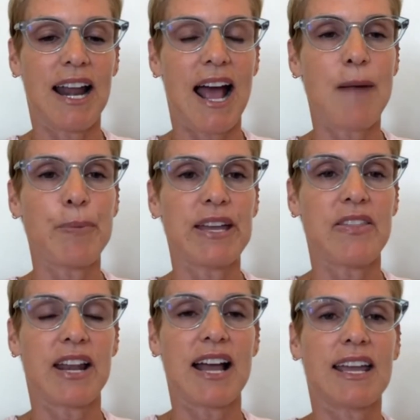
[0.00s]
happy.
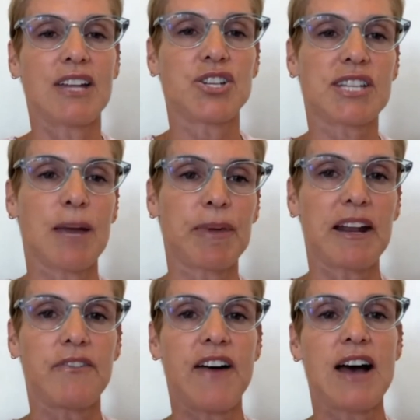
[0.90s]
And then I just kept
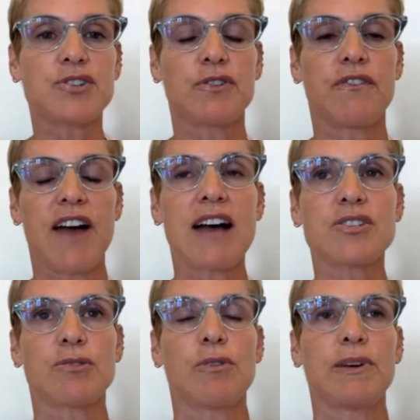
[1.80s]
getting faster and
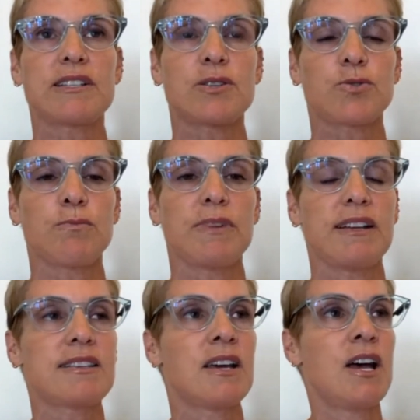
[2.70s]
faster. We went to swim
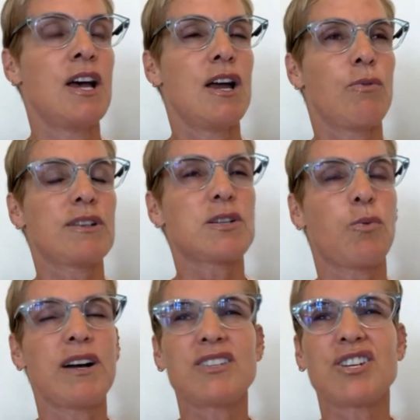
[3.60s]
meets, went to
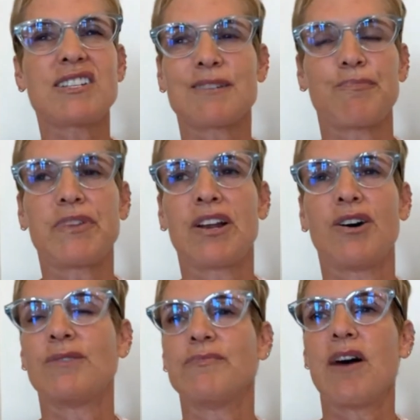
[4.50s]
one, just, you
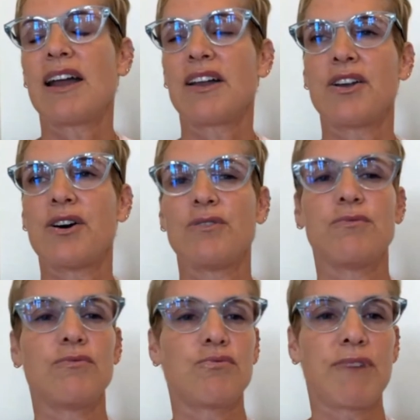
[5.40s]
know, I don't
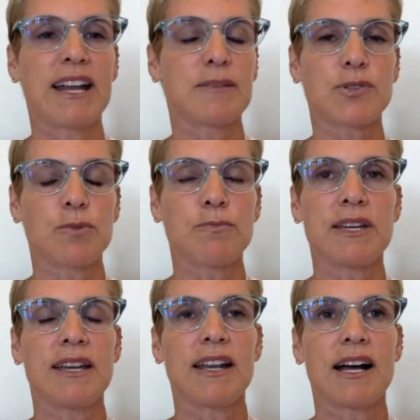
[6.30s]
know, random swim
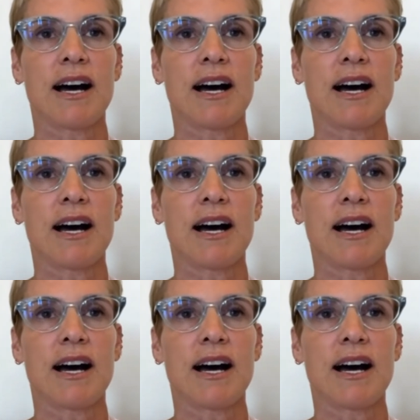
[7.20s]
meet.